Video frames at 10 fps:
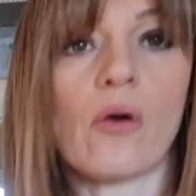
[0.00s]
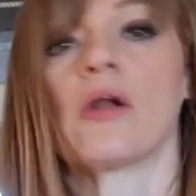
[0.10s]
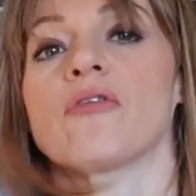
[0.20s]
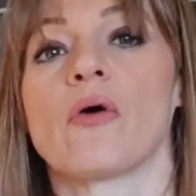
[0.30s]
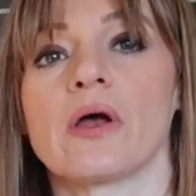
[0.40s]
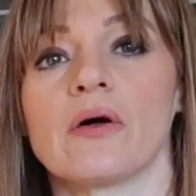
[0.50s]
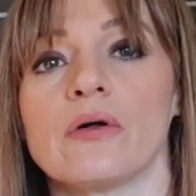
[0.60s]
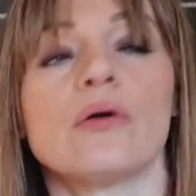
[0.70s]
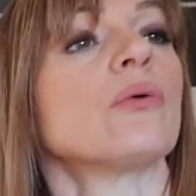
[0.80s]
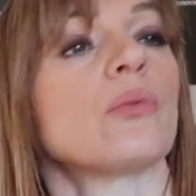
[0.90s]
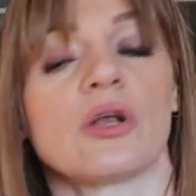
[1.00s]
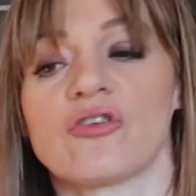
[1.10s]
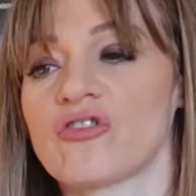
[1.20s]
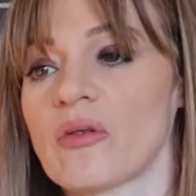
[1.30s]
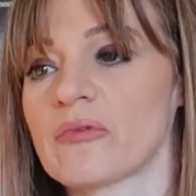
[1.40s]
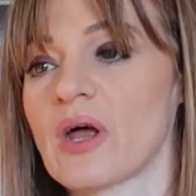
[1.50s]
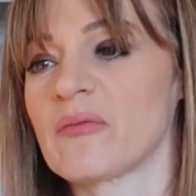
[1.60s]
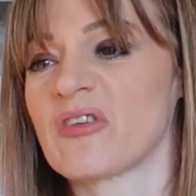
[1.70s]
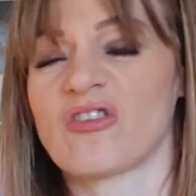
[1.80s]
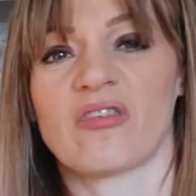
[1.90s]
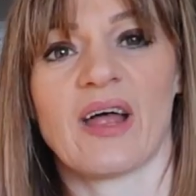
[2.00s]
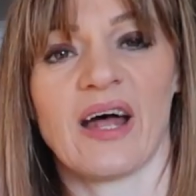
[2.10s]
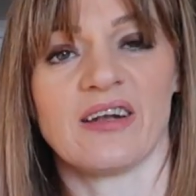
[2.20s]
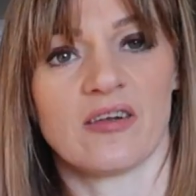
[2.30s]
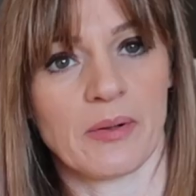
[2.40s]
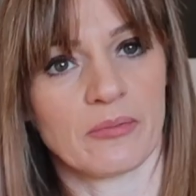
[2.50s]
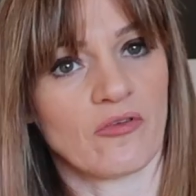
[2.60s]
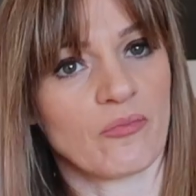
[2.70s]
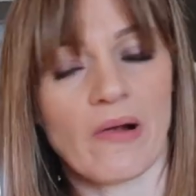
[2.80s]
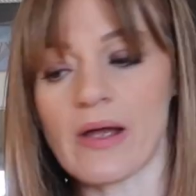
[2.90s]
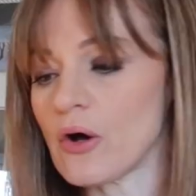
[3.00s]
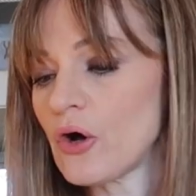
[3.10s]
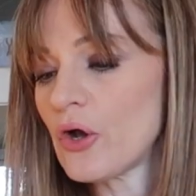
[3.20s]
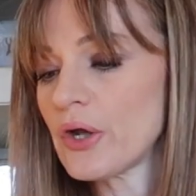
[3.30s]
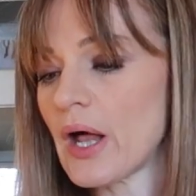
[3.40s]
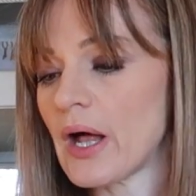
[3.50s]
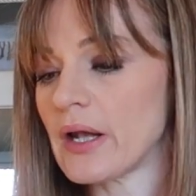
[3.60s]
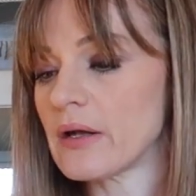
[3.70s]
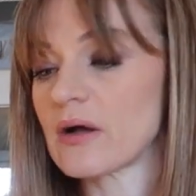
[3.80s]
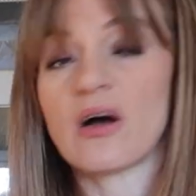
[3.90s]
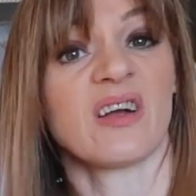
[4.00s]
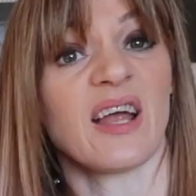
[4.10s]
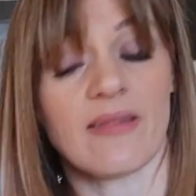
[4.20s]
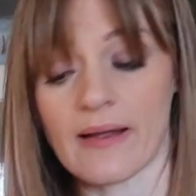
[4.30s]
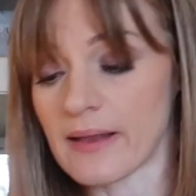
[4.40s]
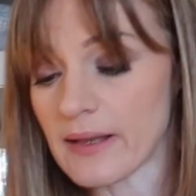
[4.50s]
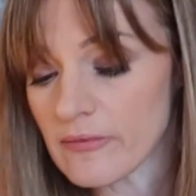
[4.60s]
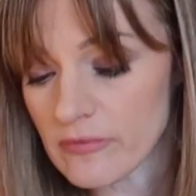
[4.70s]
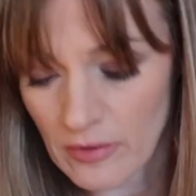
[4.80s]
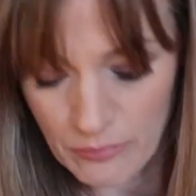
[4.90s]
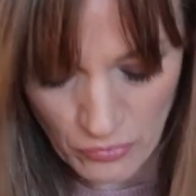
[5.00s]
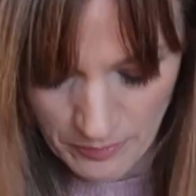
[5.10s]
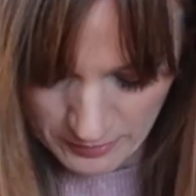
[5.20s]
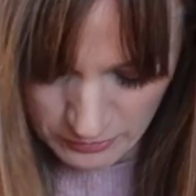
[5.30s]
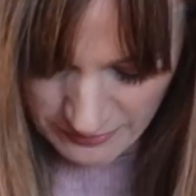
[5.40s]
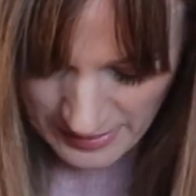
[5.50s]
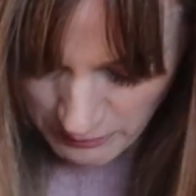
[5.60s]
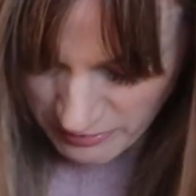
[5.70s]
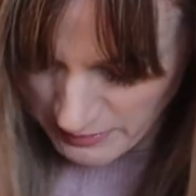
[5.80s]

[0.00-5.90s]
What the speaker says: olive oil, which sometimes it's just handy to be able to spray it on, and can't get that here, so I brought a couple of that with